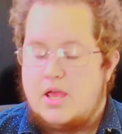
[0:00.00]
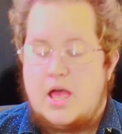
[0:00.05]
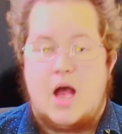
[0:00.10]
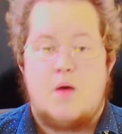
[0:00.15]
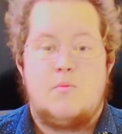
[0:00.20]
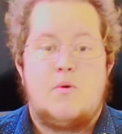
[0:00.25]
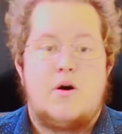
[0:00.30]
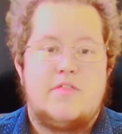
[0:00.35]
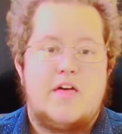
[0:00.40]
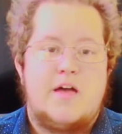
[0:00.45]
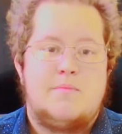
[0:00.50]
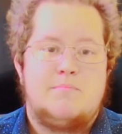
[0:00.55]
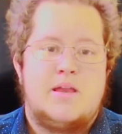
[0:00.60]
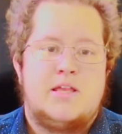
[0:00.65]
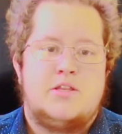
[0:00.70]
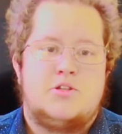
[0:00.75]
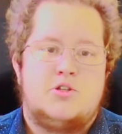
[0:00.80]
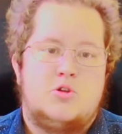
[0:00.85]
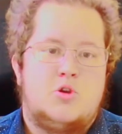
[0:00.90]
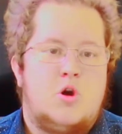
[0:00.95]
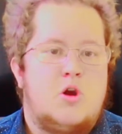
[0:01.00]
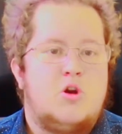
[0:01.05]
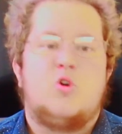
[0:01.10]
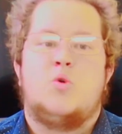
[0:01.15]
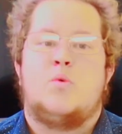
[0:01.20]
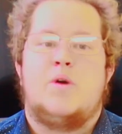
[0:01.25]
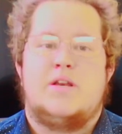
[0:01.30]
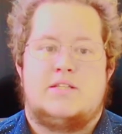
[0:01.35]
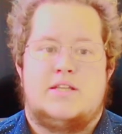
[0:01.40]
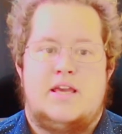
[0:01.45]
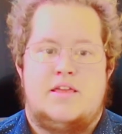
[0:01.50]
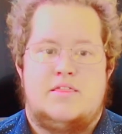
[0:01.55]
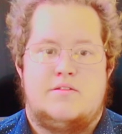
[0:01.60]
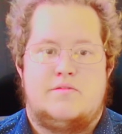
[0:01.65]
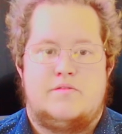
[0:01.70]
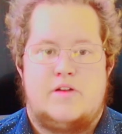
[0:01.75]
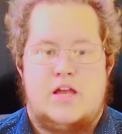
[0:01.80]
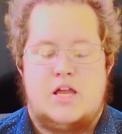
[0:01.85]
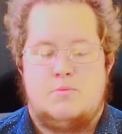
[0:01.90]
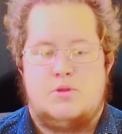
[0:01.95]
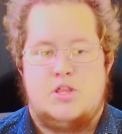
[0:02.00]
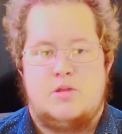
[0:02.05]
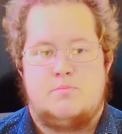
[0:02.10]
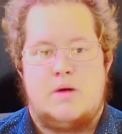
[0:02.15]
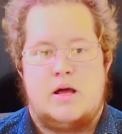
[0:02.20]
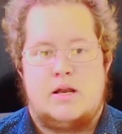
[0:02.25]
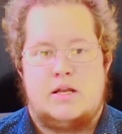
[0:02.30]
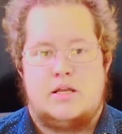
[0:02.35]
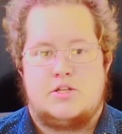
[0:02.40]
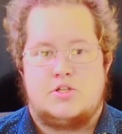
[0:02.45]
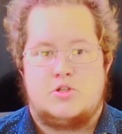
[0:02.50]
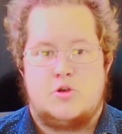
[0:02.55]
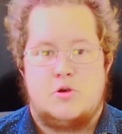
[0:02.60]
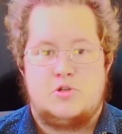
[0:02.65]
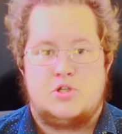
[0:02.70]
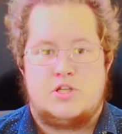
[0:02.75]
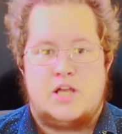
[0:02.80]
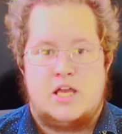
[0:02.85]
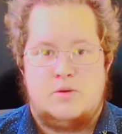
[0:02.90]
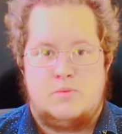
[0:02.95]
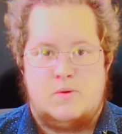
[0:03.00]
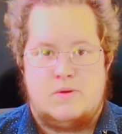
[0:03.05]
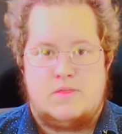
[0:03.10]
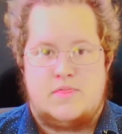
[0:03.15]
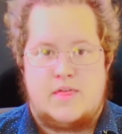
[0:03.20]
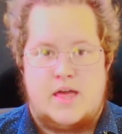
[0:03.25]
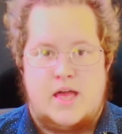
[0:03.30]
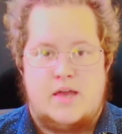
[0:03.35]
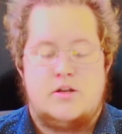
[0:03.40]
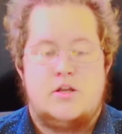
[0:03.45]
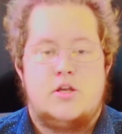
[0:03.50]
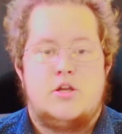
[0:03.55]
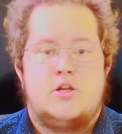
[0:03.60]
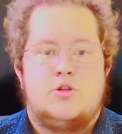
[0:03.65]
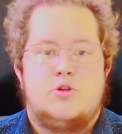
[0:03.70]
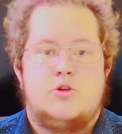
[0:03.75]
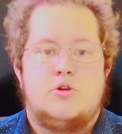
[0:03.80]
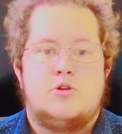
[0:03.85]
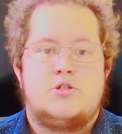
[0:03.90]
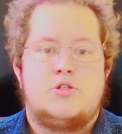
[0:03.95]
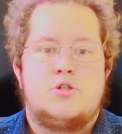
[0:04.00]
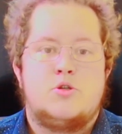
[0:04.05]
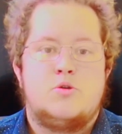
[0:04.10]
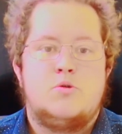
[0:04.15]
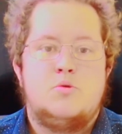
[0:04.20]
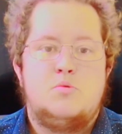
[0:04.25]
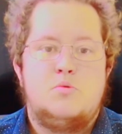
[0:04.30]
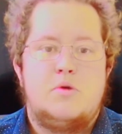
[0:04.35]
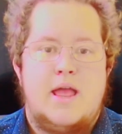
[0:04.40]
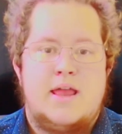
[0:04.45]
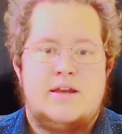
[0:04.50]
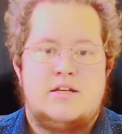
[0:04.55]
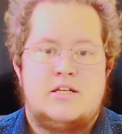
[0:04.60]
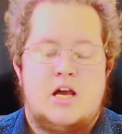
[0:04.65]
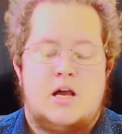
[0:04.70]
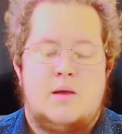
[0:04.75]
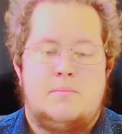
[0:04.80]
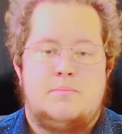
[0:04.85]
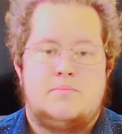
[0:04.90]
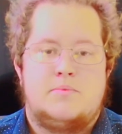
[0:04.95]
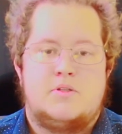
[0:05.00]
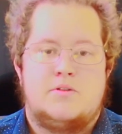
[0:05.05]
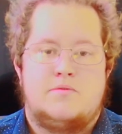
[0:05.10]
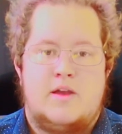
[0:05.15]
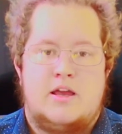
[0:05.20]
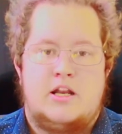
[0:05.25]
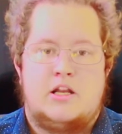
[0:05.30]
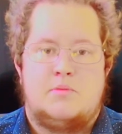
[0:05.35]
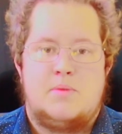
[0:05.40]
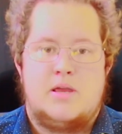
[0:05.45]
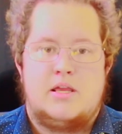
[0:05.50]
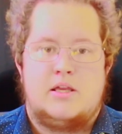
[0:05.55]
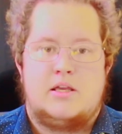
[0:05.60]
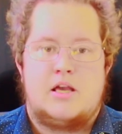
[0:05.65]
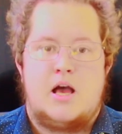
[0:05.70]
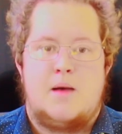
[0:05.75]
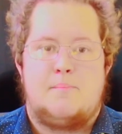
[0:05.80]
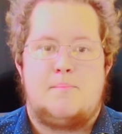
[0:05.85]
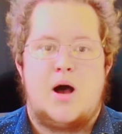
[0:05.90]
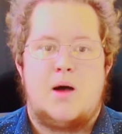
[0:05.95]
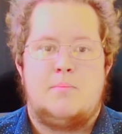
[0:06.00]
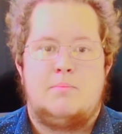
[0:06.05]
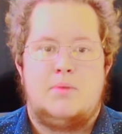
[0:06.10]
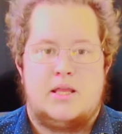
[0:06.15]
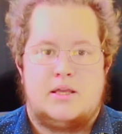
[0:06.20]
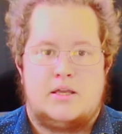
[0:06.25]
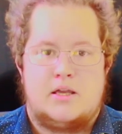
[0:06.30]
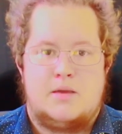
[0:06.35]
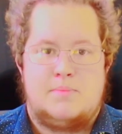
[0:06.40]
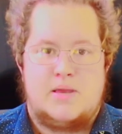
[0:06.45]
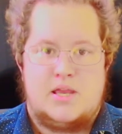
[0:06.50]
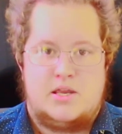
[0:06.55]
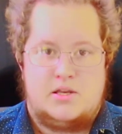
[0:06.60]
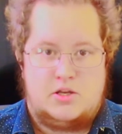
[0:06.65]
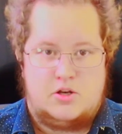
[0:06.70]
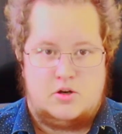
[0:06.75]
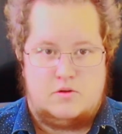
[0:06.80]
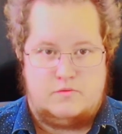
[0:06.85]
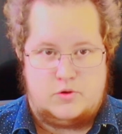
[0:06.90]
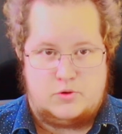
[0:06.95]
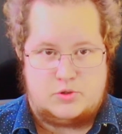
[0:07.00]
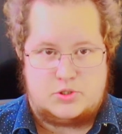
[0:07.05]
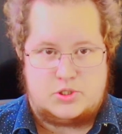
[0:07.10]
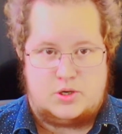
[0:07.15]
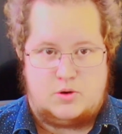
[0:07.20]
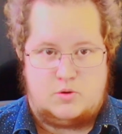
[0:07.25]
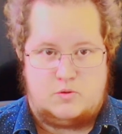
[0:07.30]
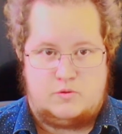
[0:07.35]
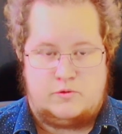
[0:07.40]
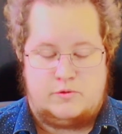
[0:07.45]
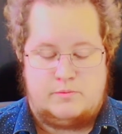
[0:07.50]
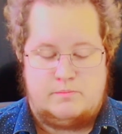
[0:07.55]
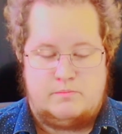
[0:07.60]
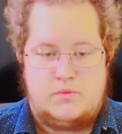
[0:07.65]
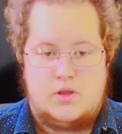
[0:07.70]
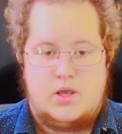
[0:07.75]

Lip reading: And while that means you don't always get the fame and the money associated with that, you do end up developing a public opinion of yourself.